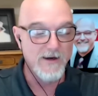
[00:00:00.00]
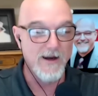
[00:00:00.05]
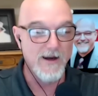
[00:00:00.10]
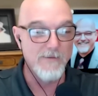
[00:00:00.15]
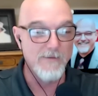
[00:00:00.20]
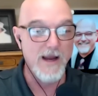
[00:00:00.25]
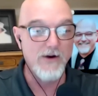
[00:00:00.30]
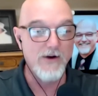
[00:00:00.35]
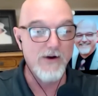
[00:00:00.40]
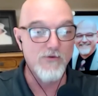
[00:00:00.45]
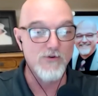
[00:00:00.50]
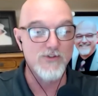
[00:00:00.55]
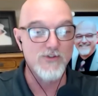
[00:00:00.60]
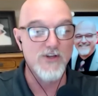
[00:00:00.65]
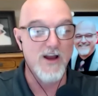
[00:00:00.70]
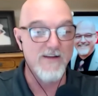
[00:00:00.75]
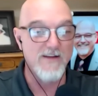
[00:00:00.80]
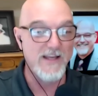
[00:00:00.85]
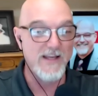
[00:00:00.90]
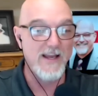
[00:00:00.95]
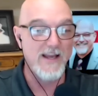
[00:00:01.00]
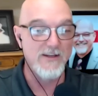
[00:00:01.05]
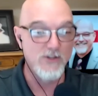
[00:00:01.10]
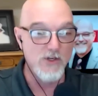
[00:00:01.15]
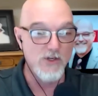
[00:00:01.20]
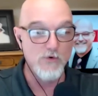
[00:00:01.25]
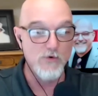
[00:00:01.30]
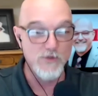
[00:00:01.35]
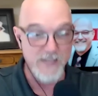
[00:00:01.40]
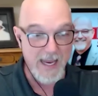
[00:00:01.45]
Microsoft
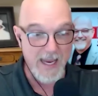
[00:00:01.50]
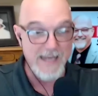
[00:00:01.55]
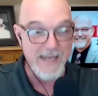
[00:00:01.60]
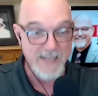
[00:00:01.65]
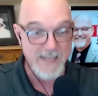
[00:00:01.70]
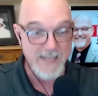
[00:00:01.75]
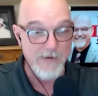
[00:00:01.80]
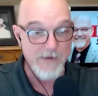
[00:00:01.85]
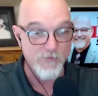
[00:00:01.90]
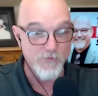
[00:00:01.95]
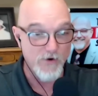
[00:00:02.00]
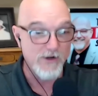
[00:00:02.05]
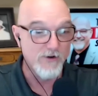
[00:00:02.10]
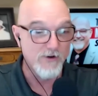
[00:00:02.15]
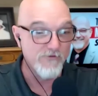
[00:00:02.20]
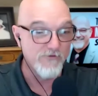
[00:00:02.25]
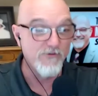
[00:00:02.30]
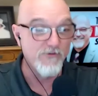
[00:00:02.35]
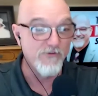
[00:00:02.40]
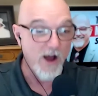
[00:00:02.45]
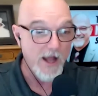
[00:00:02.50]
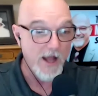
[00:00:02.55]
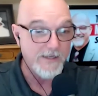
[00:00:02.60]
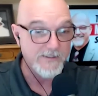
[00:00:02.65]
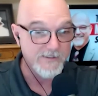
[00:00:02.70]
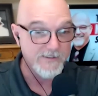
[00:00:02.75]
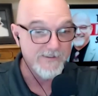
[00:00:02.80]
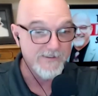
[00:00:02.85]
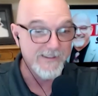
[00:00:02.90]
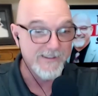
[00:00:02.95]
and use a typewriter
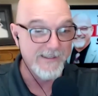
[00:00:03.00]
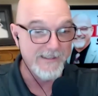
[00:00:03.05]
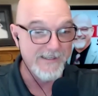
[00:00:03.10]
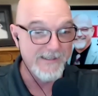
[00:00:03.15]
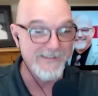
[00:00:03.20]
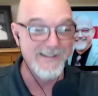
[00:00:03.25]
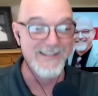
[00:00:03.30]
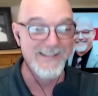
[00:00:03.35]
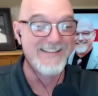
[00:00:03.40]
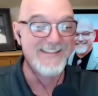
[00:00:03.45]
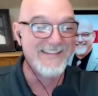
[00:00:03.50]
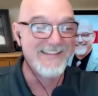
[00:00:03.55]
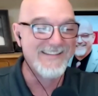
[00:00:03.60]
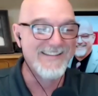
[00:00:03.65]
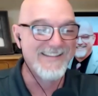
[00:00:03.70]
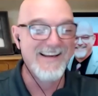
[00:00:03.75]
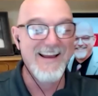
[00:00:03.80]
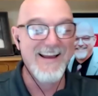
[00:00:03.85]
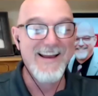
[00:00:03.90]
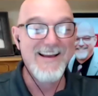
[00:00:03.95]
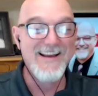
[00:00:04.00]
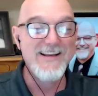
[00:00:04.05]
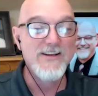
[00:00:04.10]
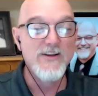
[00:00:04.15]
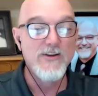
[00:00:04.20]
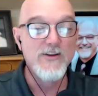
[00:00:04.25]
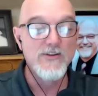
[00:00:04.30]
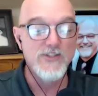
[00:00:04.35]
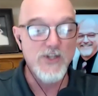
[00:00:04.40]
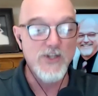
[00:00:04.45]
font in it.
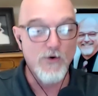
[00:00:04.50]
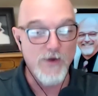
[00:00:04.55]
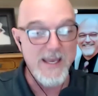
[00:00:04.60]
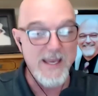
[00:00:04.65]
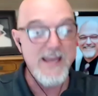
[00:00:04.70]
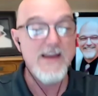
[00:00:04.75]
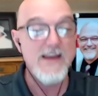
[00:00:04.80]
So